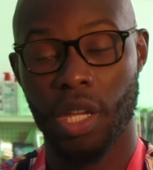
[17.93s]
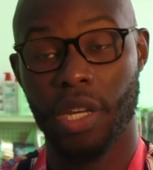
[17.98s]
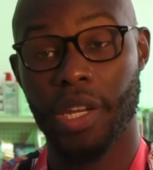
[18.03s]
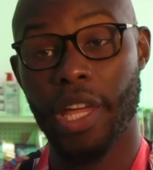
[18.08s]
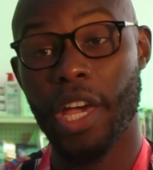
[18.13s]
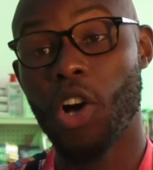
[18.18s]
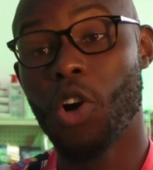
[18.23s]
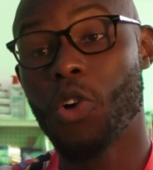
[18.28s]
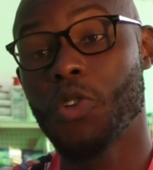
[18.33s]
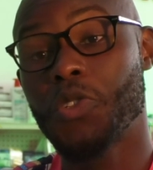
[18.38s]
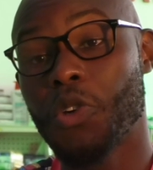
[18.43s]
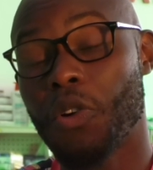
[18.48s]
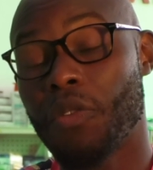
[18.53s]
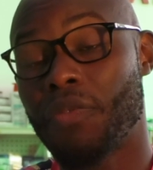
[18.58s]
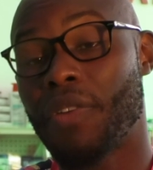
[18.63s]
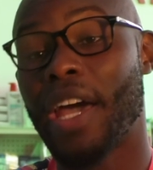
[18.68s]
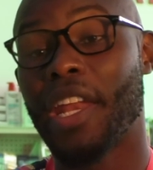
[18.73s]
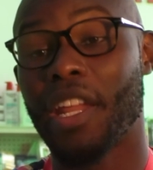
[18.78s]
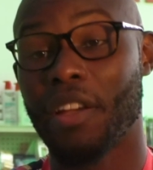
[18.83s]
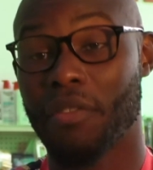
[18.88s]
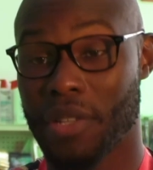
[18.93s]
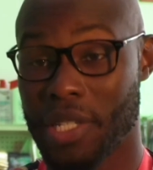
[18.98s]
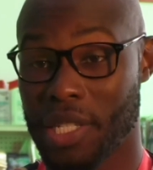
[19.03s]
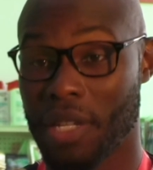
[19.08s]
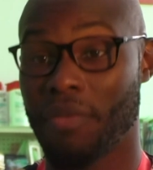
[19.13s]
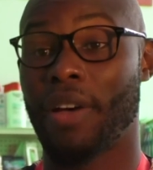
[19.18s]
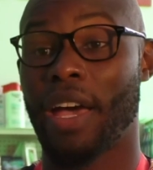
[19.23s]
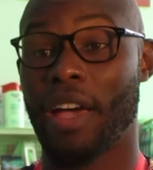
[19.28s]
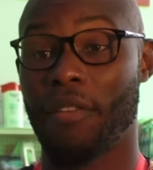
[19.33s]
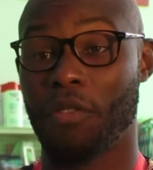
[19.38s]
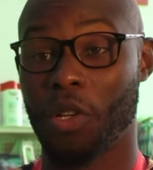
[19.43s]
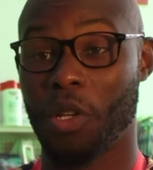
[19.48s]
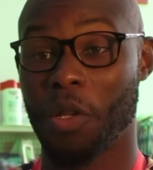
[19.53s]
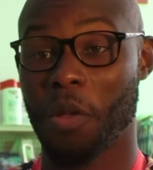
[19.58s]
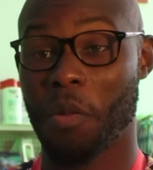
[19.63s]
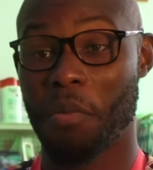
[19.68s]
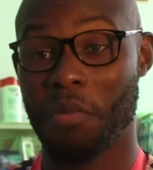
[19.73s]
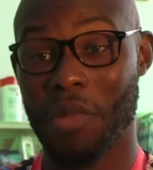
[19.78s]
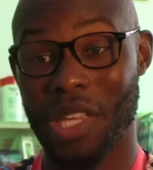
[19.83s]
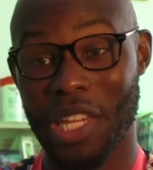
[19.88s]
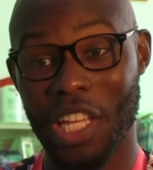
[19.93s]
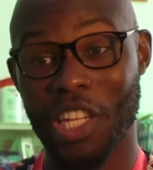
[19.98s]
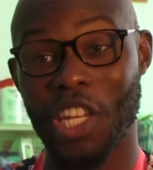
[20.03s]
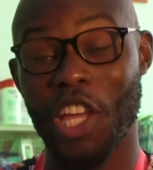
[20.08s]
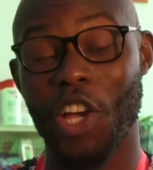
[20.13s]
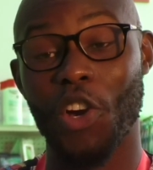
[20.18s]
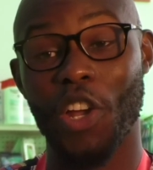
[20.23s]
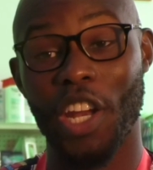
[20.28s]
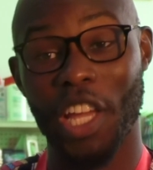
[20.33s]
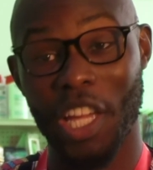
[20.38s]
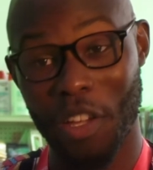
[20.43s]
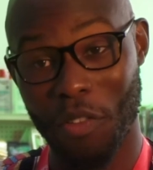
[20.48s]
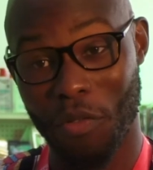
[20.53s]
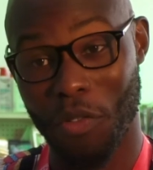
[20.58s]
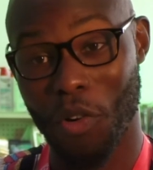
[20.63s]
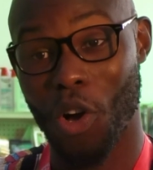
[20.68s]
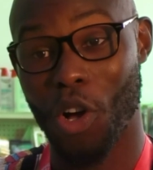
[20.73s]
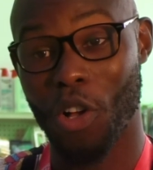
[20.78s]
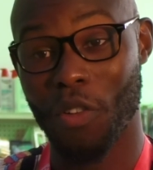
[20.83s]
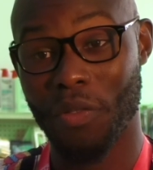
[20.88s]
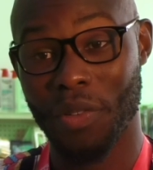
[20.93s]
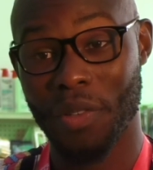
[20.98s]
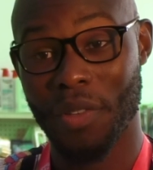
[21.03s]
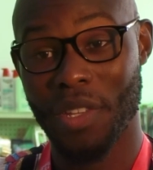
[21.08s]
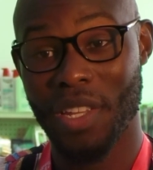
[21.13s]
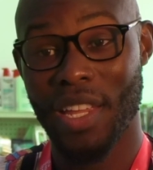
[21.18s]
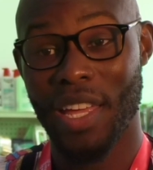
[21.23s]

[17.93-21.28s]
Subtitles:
They're also fighting for survival, meaning they're going to evolve.